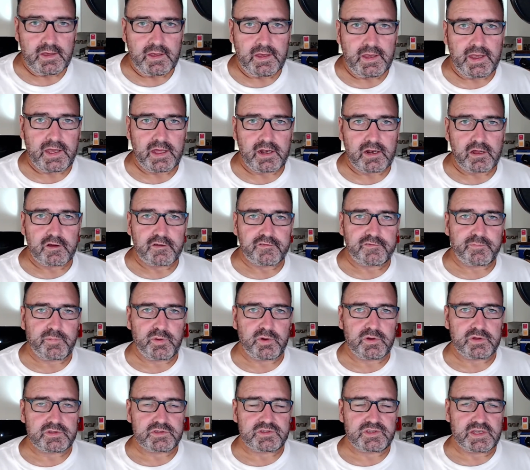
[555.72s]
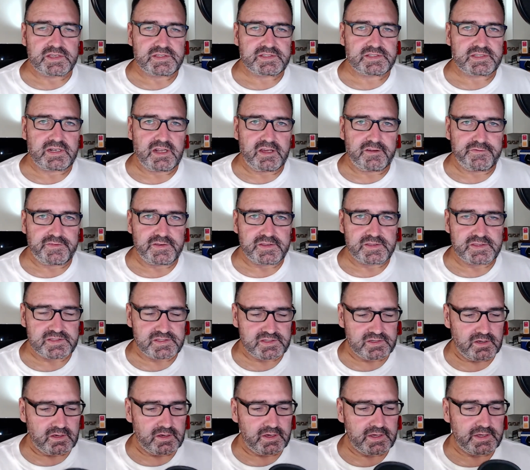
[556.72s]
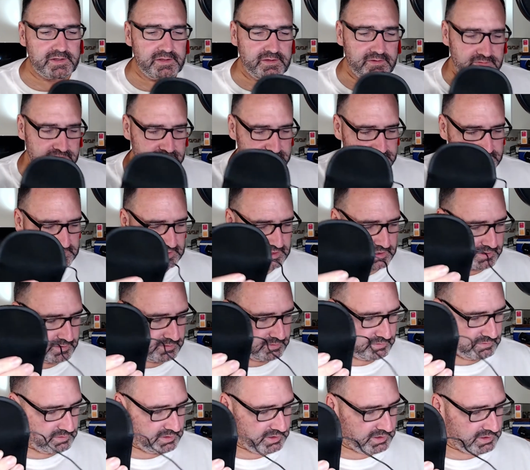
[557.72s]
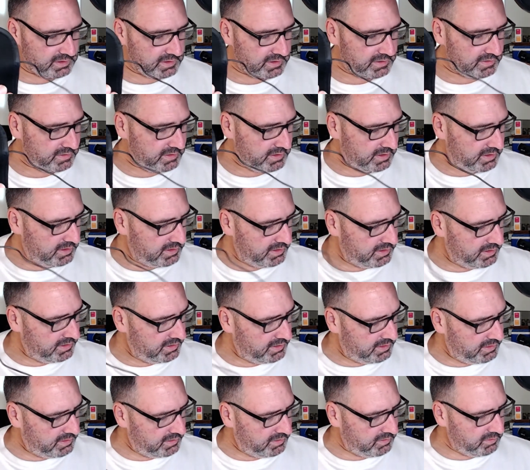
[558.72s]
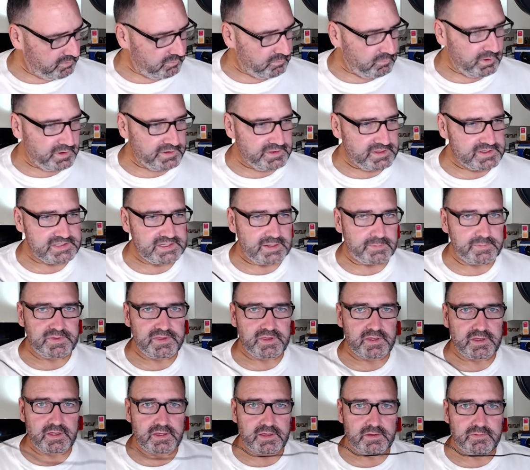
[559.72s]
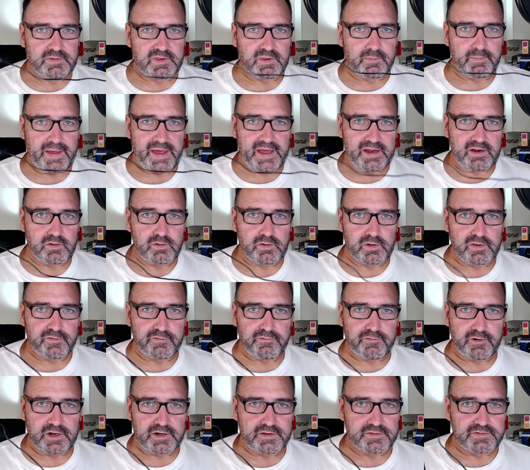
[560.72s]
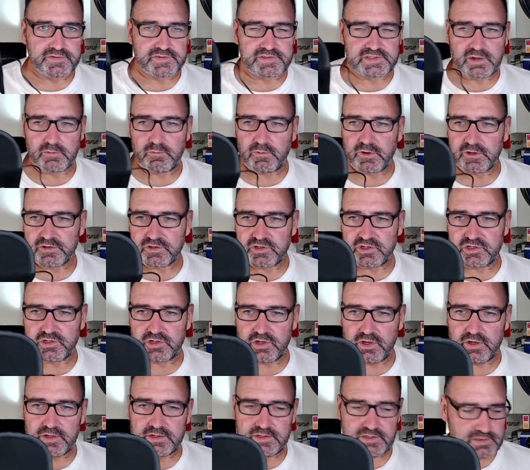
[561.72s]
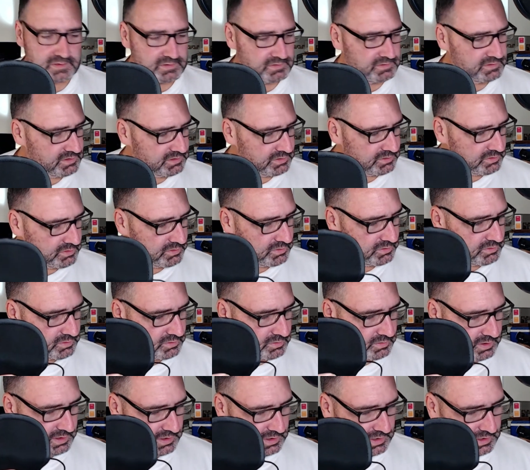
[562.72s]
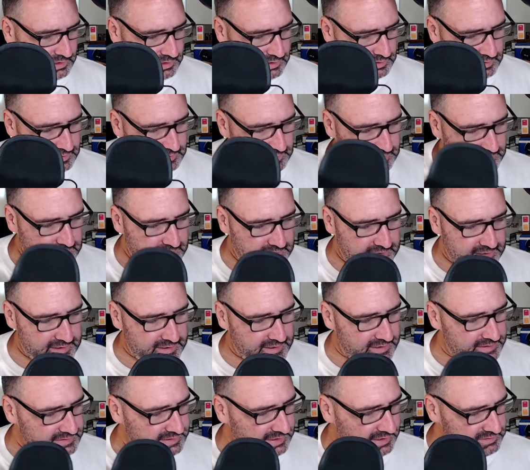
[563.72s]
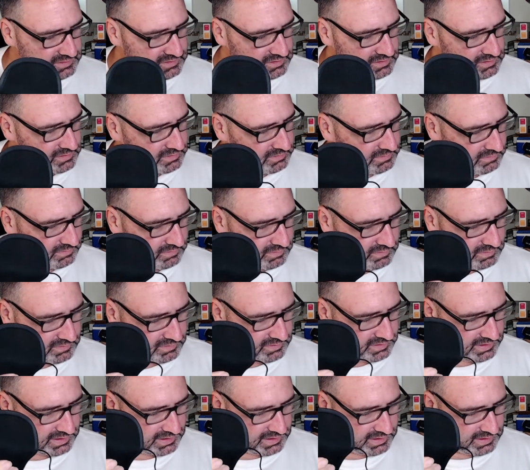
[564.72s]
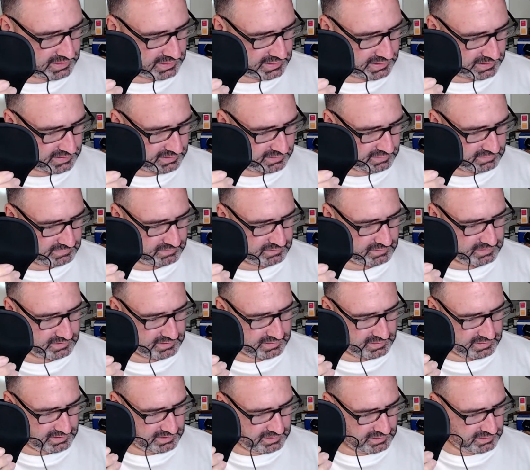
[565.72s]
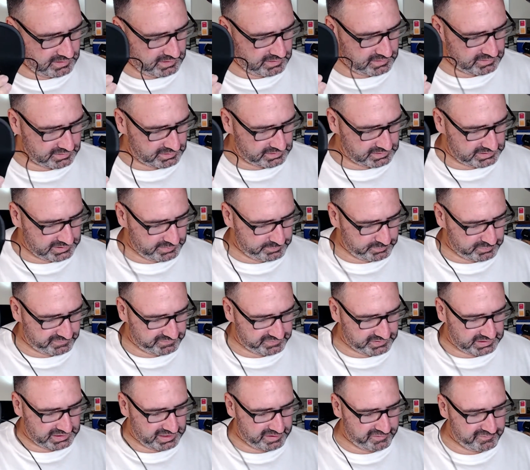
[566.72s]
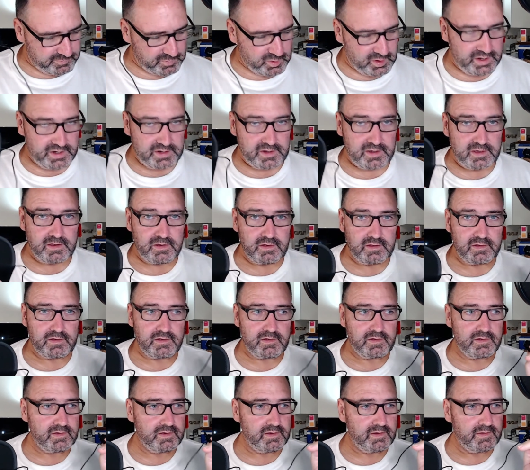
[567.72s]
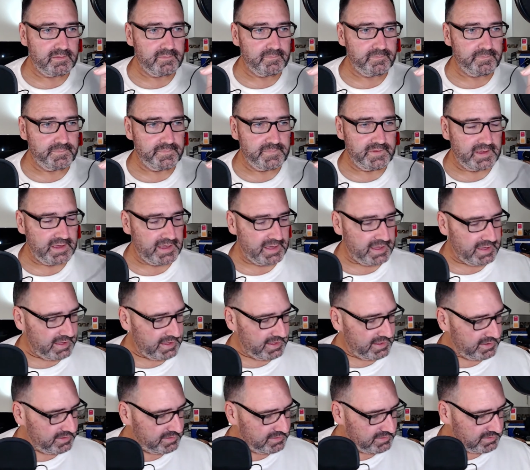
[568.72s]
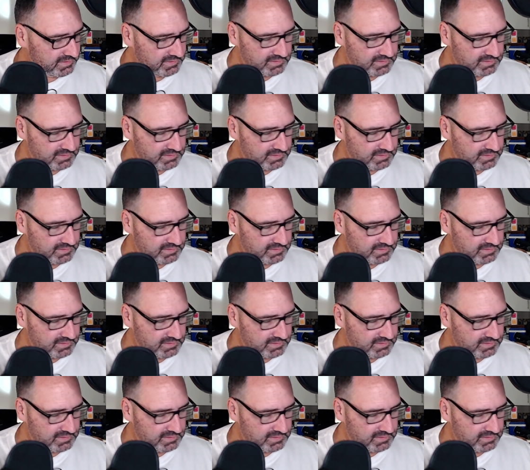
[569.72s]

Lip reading: and I've put just enough inside so you can run this up the back or the front of someone's shirt to attach the clip of the Lav Mic, and